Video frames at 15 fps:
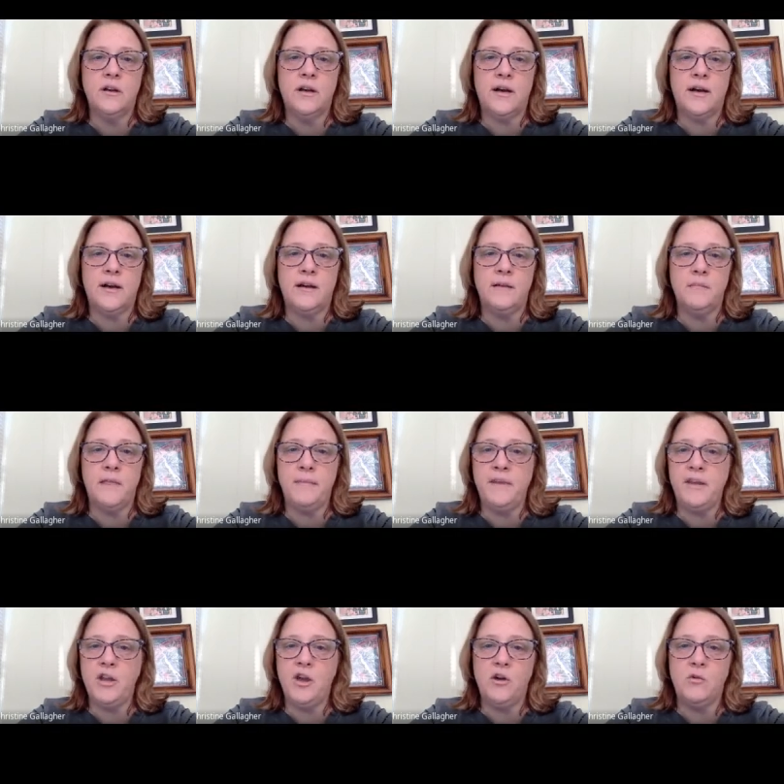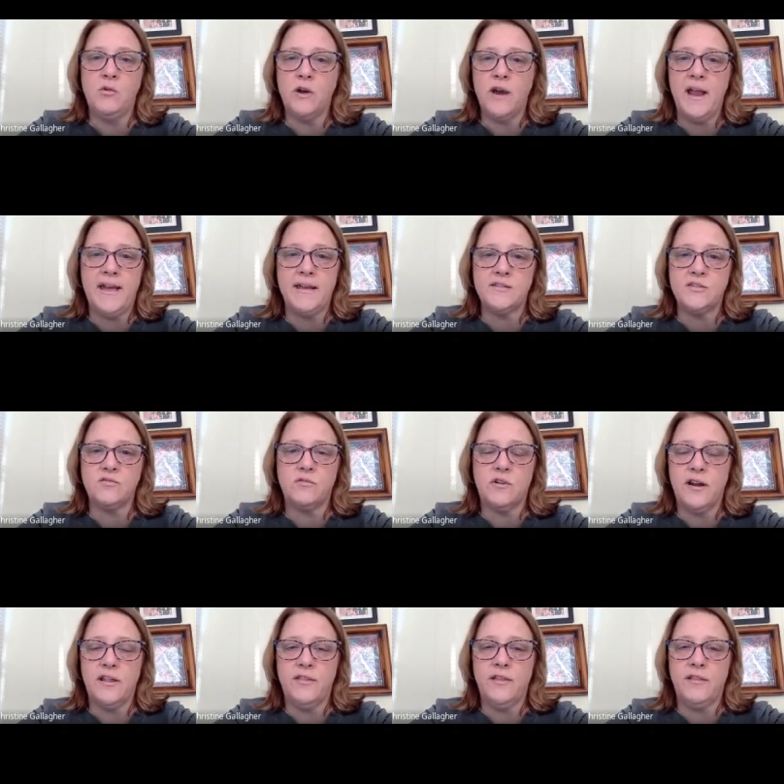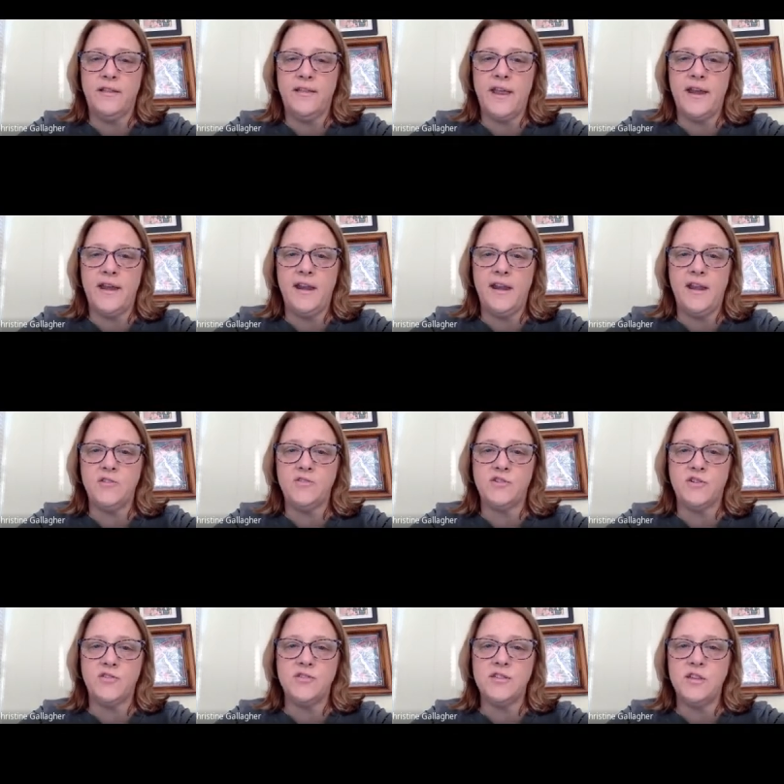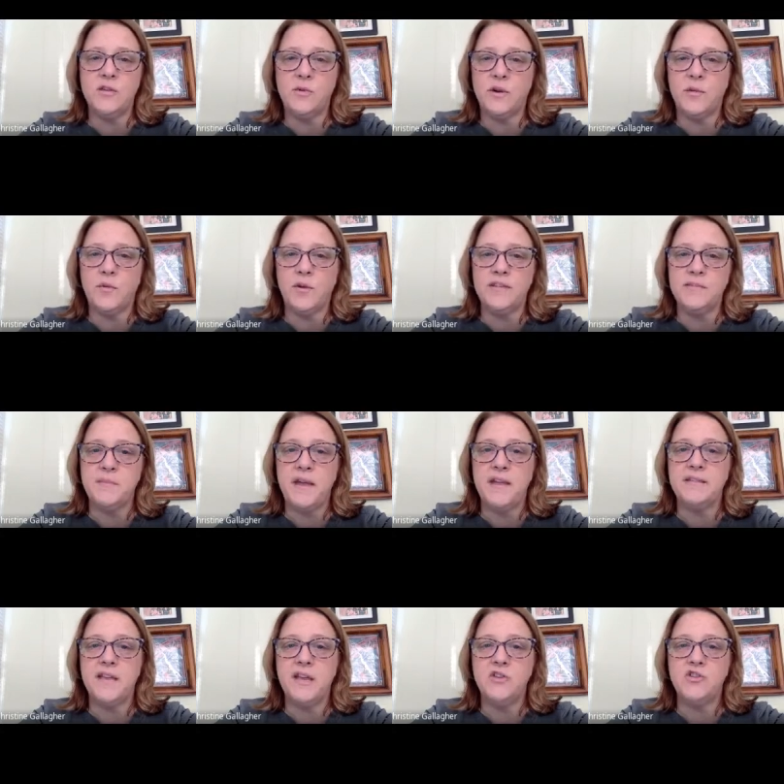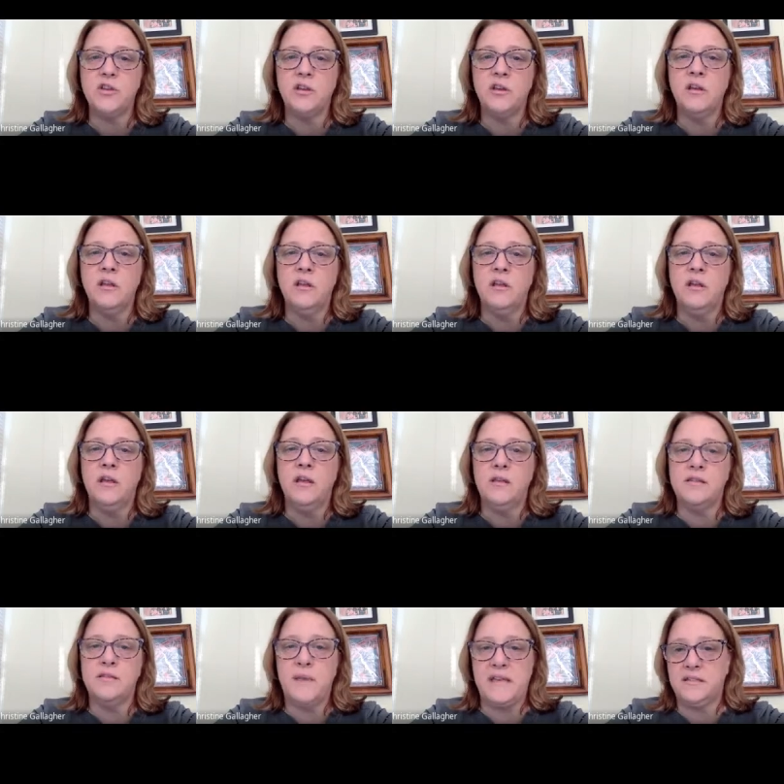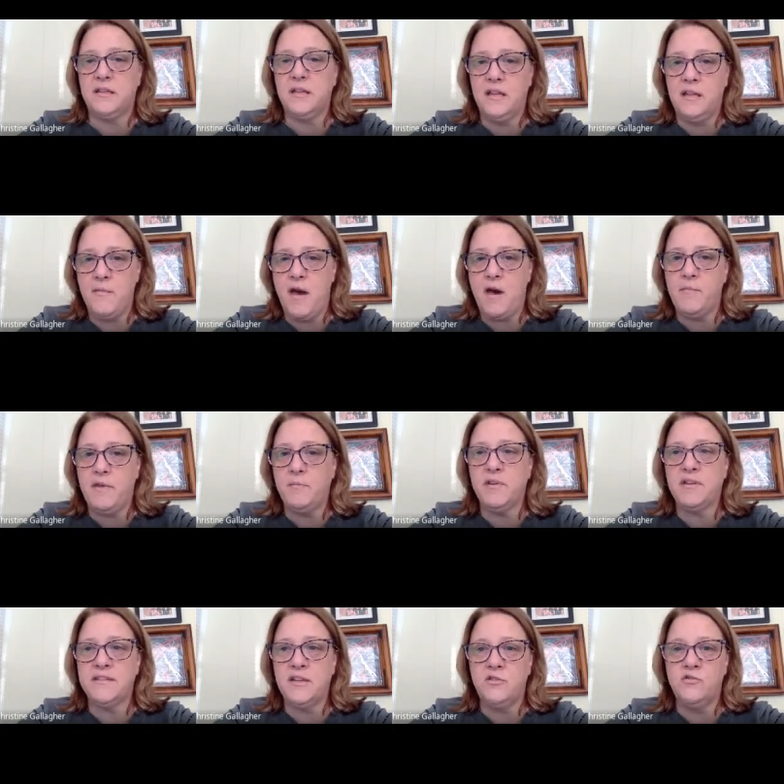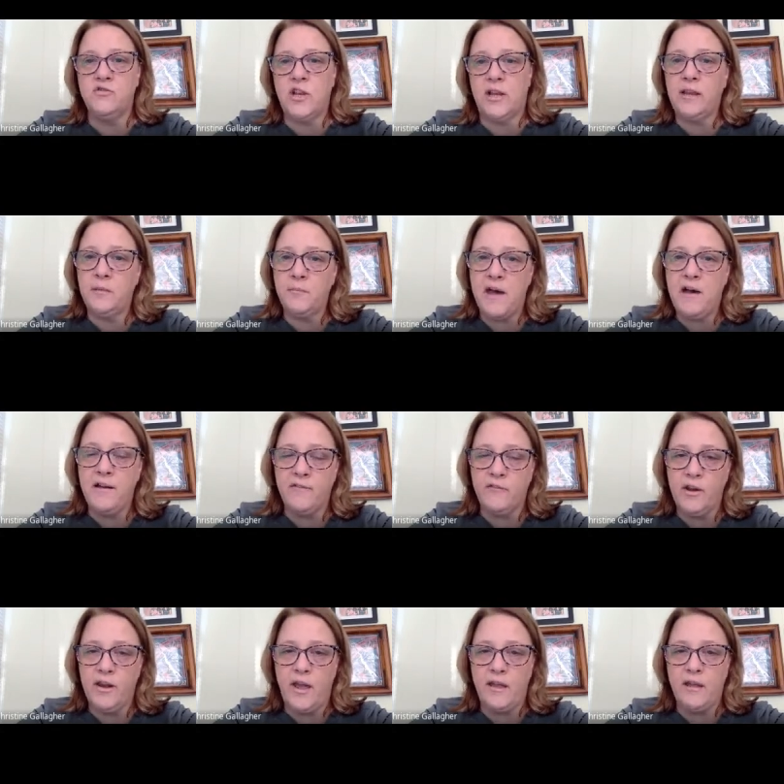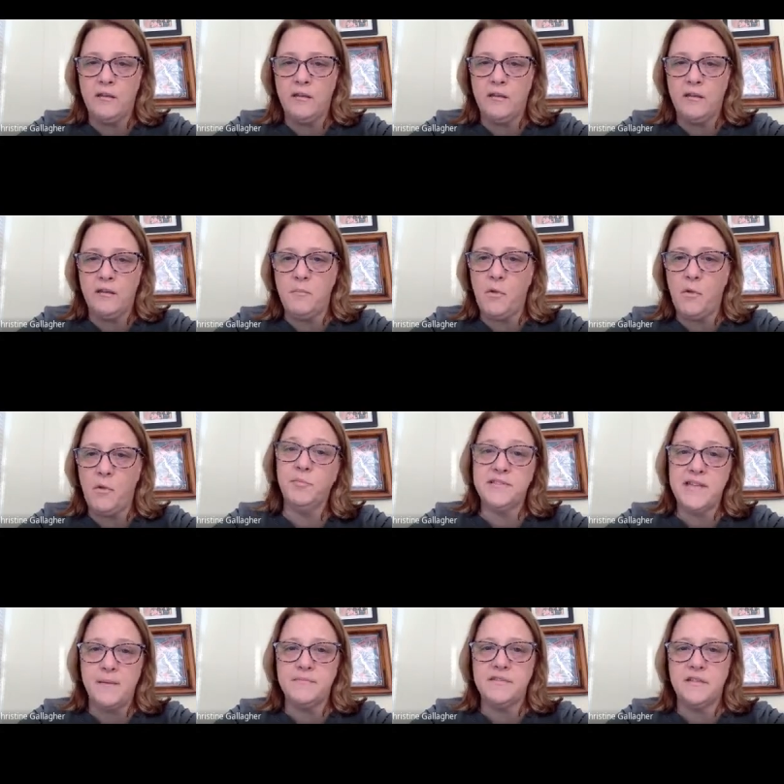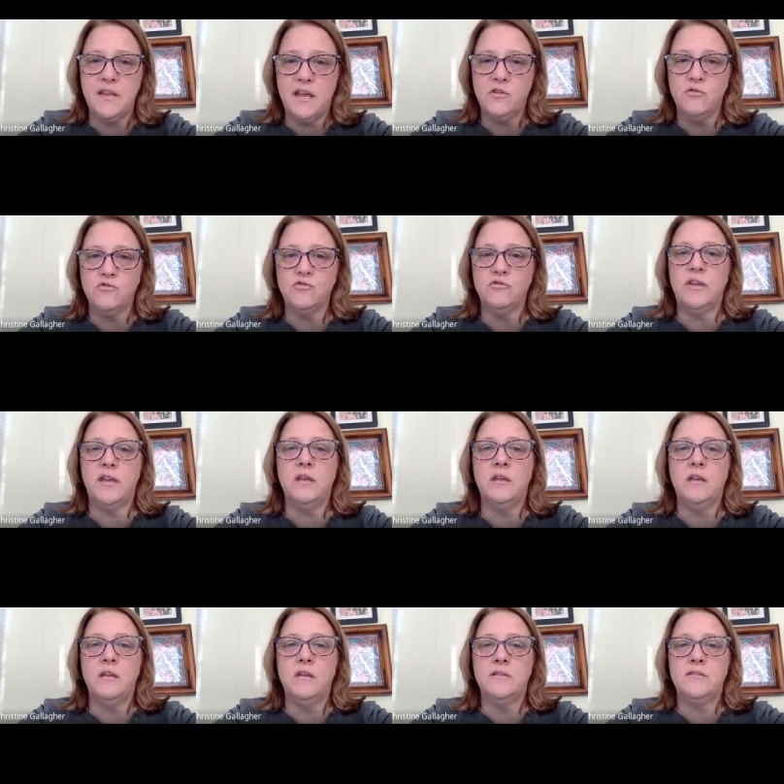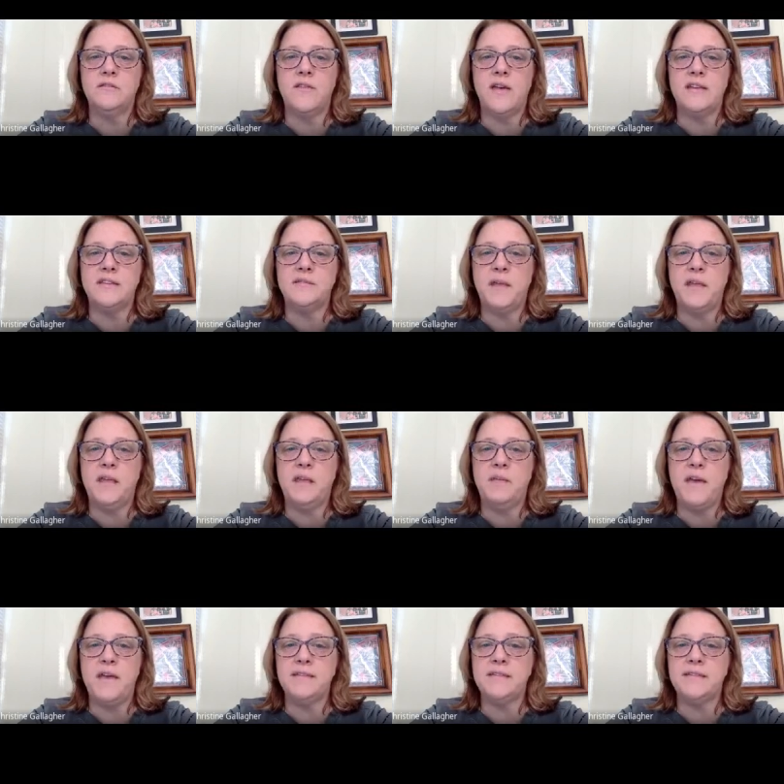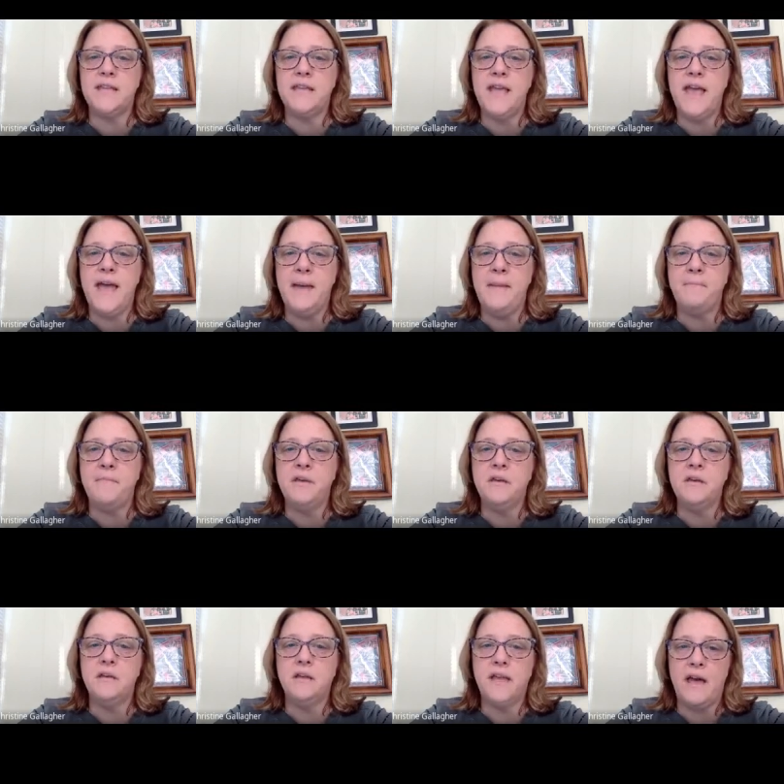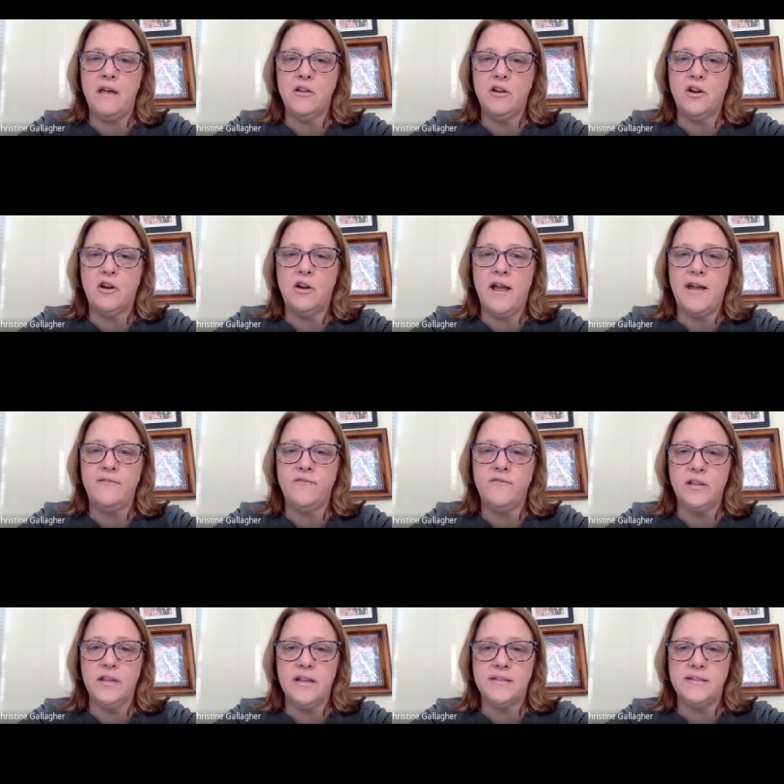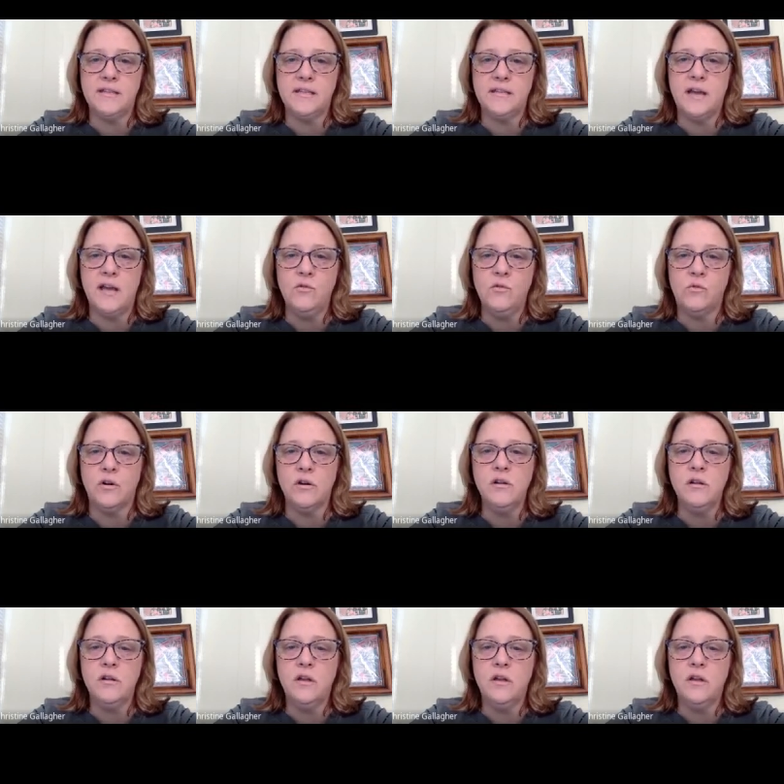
let me know or ask or anything like that, any concerns that you want to bring to my attention, it's best to email me because I do check email every day, multiple times a day usually. So that is my email, cmgallagher@philasd.org.